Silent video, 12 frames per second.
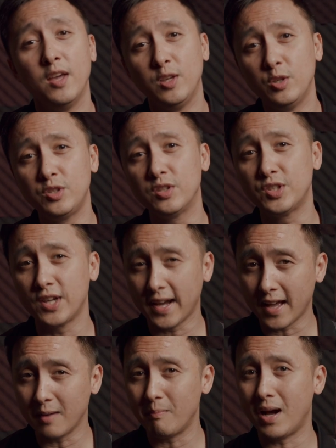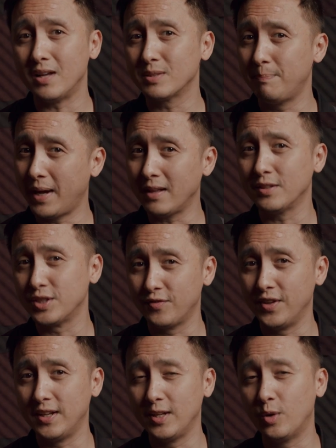you should check out Miles Beckler's
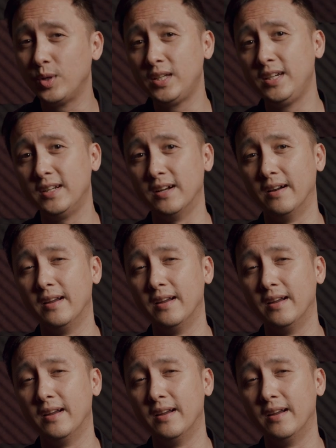video here.